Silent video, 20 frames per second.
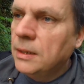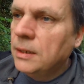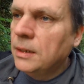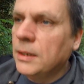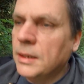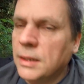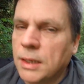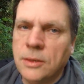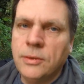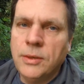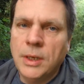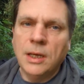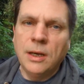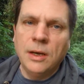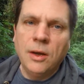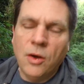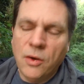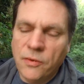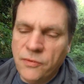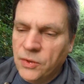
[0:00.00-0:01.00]
You know, a
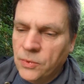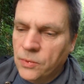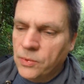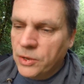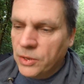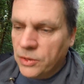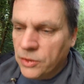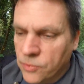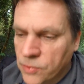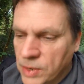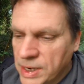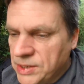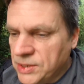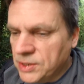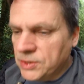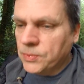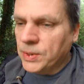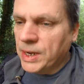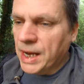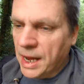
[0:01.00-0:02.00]
lot of the
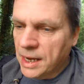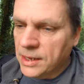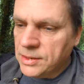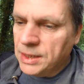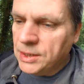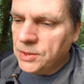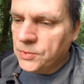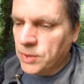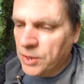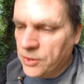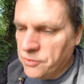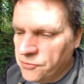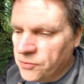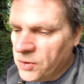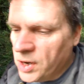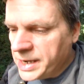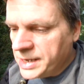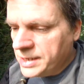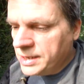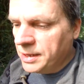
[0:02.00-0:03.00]
reasons we act is we're
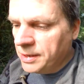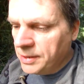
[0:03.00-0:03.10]
afraid.